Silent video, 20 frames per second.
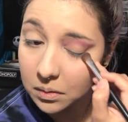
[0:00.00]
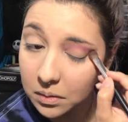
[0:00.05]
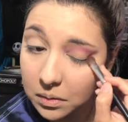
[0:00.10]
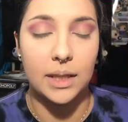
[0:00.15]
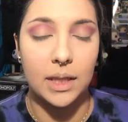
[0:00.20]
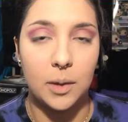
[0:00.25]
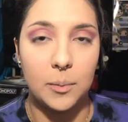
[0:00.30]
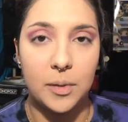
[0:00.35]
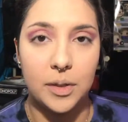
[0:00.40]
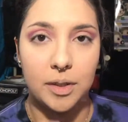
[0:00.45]

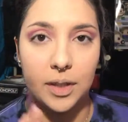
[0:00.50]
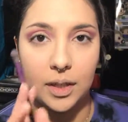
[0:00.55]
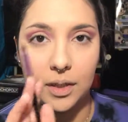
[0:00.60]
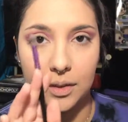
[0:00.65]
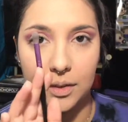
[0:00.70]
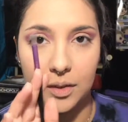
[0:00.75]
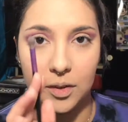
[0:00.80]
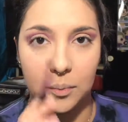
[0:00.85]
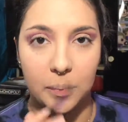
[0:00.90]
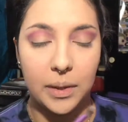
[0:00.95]
Then I'm going to take a
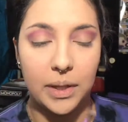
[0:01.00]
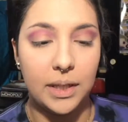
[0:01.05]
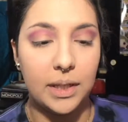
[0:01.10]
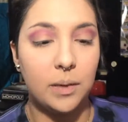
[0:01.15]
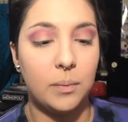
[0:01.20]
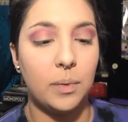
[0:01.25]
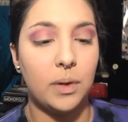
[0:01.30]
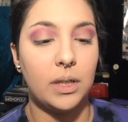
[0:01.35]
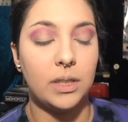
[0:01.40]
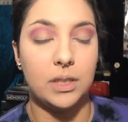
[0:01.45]
little
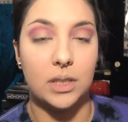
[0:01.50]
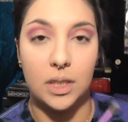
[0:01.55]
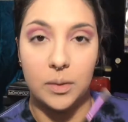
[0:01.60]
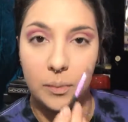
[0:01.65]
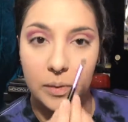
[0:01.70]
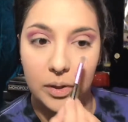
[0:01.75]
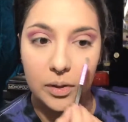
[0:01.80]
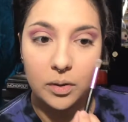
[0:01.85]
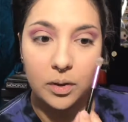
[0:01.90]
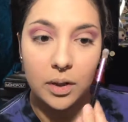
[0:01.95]
blendy brush, and I'm
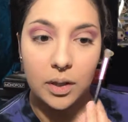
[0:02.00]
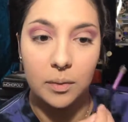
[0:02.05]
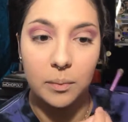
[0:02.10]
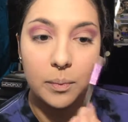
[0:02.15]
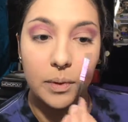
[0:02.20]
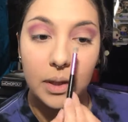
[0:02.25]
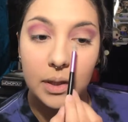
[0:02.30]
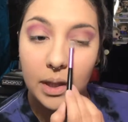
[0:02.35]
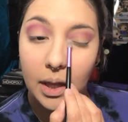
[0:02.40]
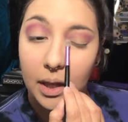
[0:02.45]
going to go ahead and
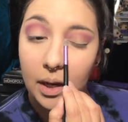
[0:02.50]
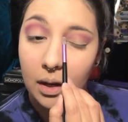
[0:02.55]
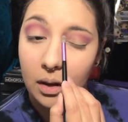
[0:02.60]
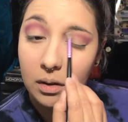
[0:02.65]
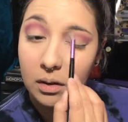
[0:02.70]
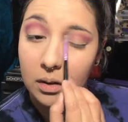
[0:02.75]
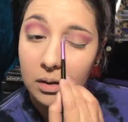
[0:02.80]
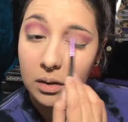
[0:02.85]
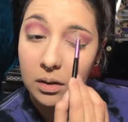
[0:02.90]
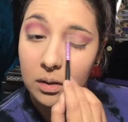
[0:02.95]
blend that
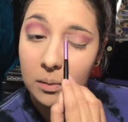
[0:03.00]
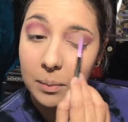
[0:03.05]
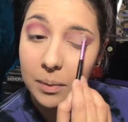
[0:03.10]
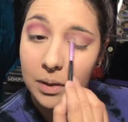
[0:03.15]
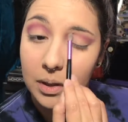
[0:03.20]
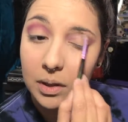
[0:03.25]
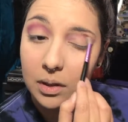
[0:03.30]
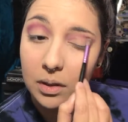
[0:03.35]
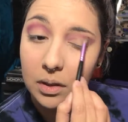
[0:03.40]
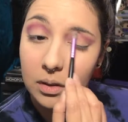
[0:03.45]
out a little bit,